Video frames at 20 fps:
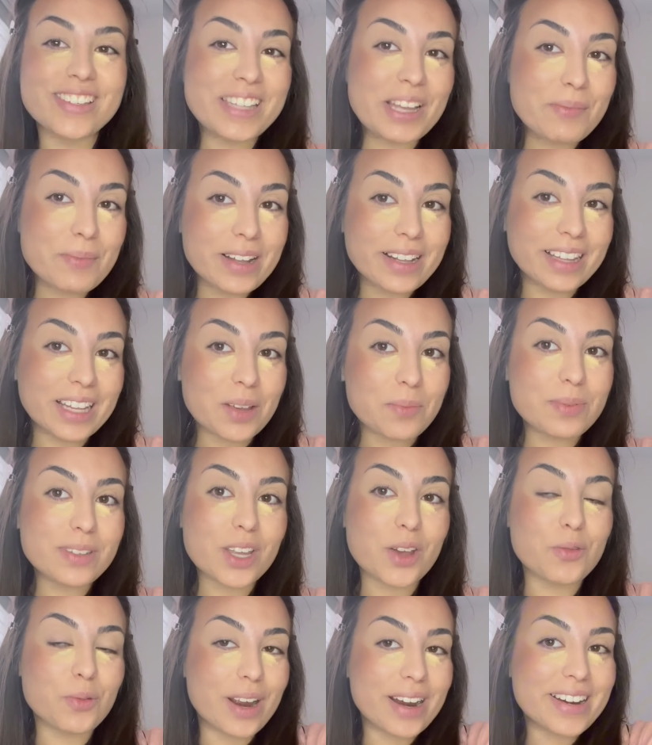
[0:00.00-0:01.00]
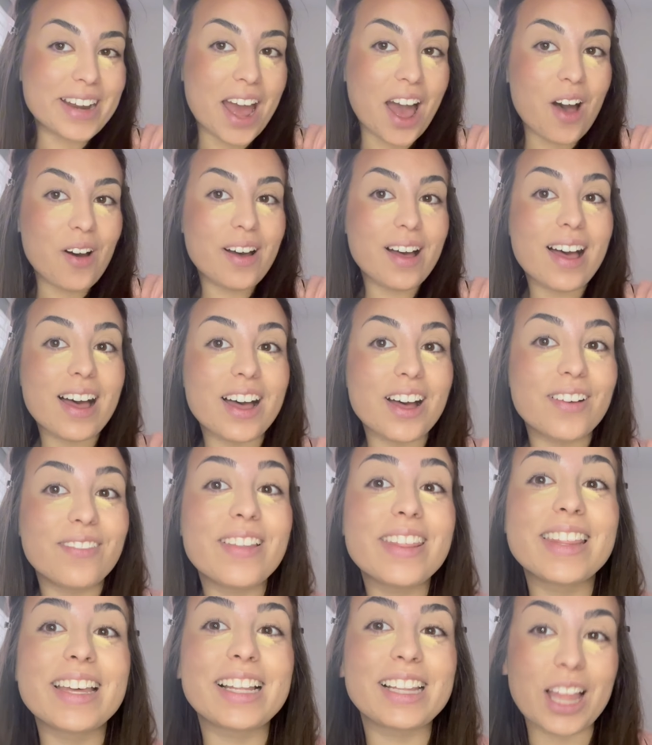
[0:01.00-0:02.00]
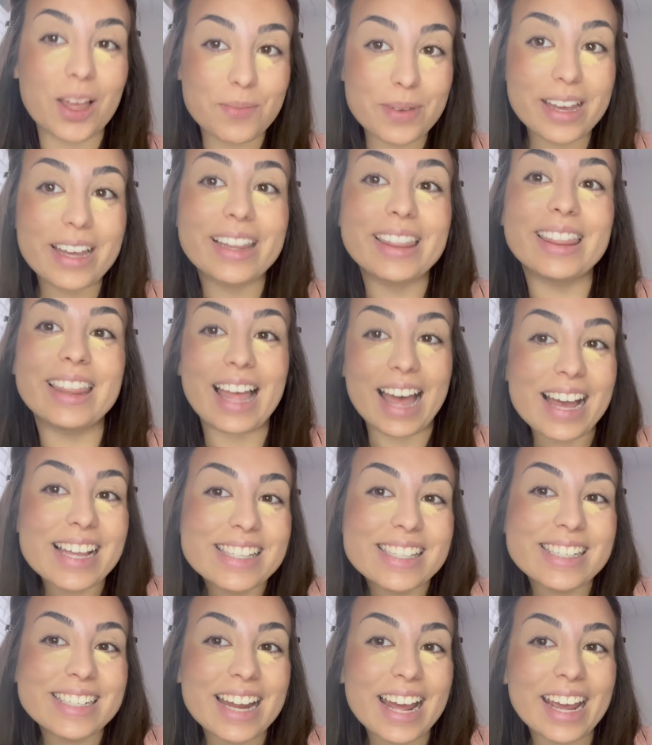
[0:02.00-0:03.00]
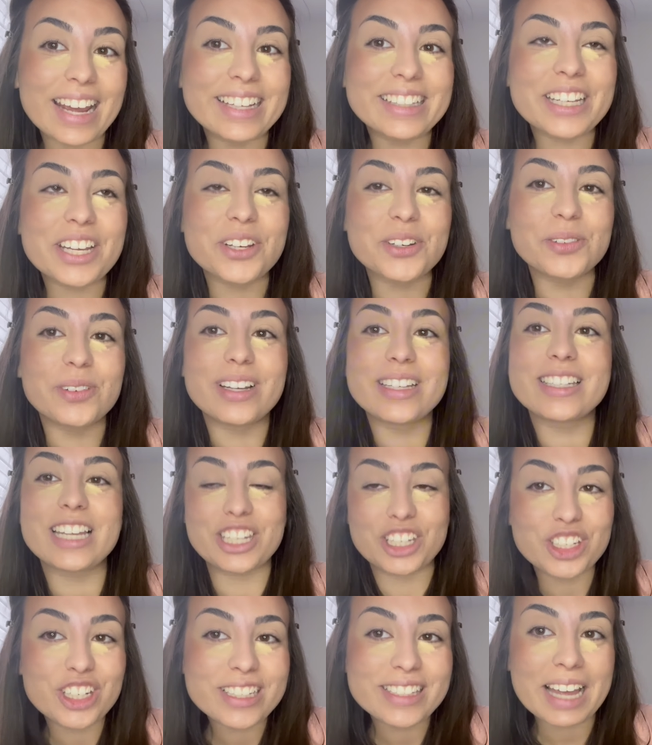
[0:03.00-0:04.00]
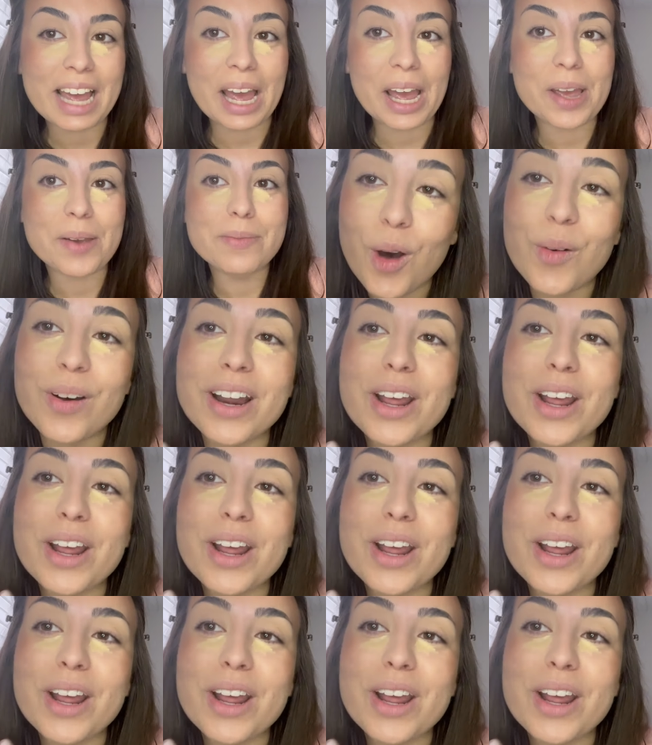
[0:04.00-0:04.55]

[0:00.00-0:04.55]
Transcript: some clips right now of the clubbing last night. It was such a good time. Oh, and